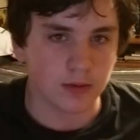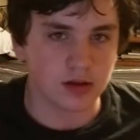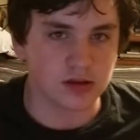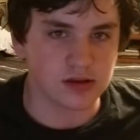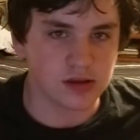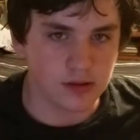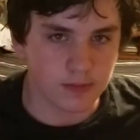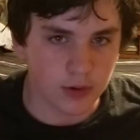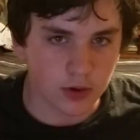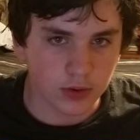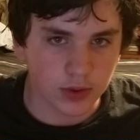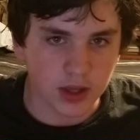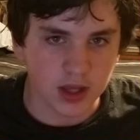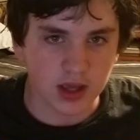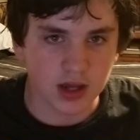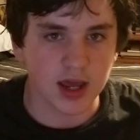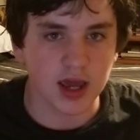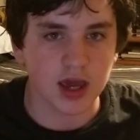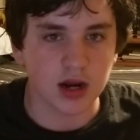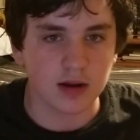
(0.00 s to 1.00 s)
Because they're both
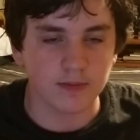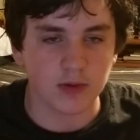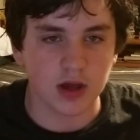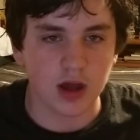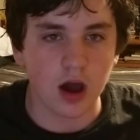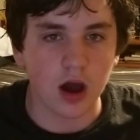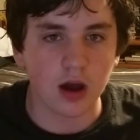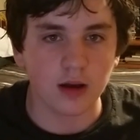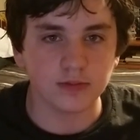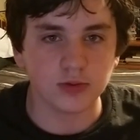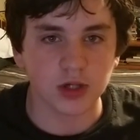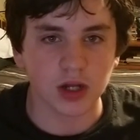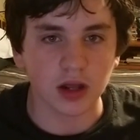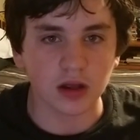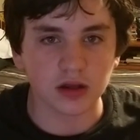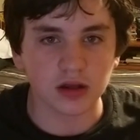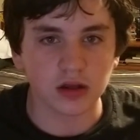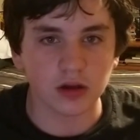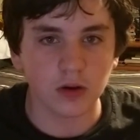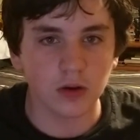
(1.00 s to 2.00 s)
inanimate
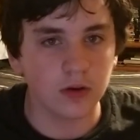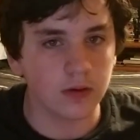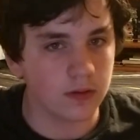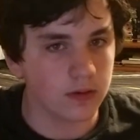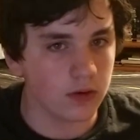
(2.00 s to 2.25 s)
objects,